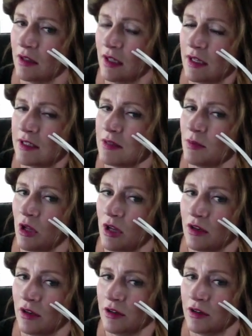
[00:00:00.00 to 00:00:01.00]
and less
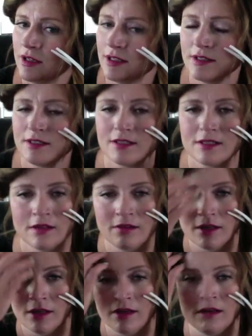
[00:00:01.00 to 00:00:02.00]
blonde on your ends,
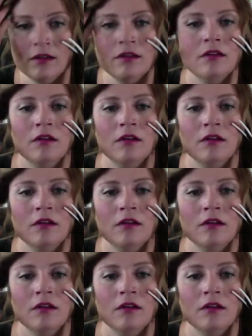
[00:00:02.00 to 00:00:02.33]
and then